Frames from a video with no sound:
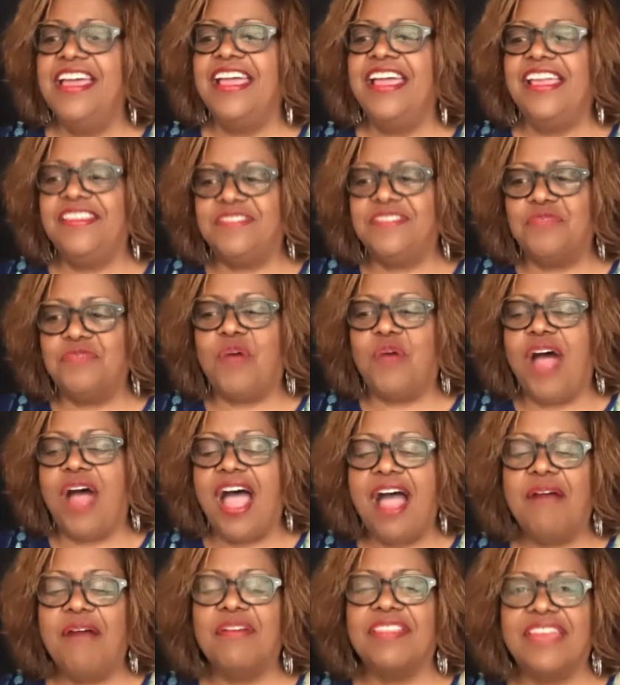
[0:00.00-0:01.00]
He said, well,
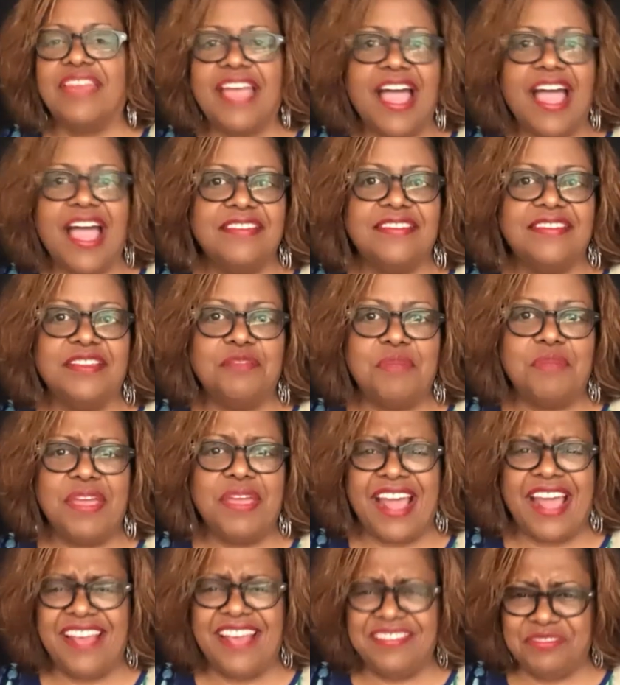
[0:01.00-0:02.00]
how are the guys in the
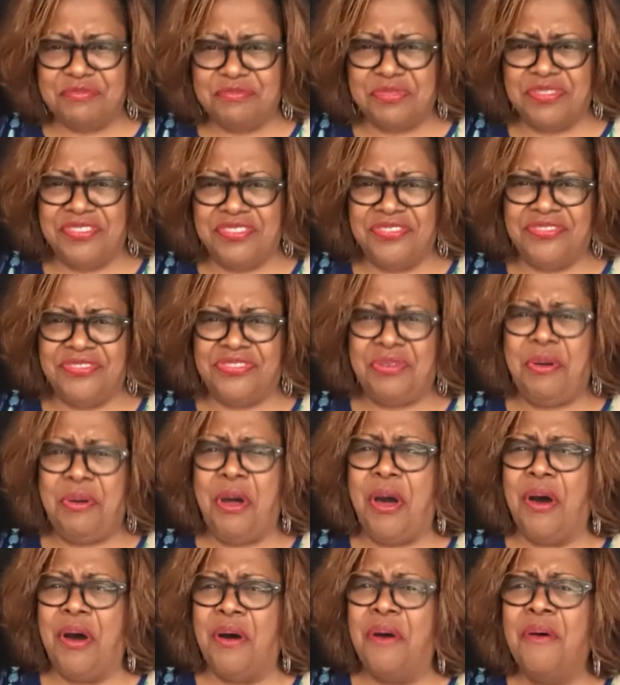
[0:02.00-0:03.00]
band? I said, well, they're so
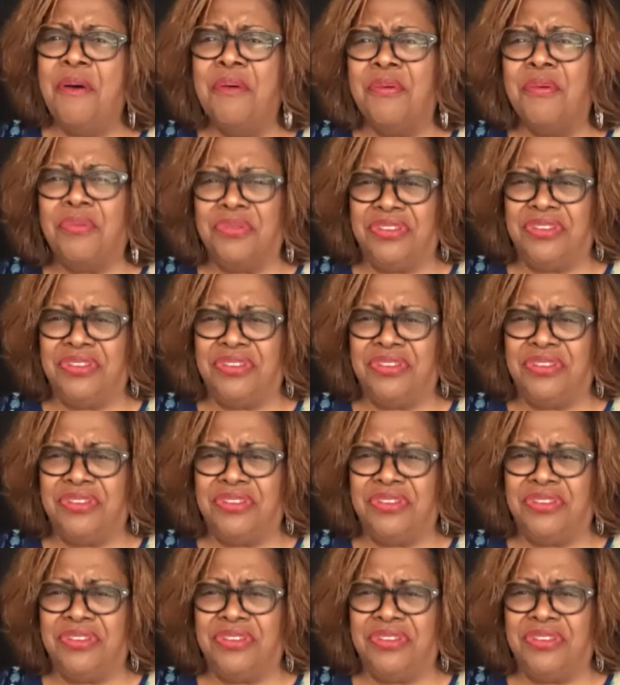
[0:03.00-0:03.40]
old.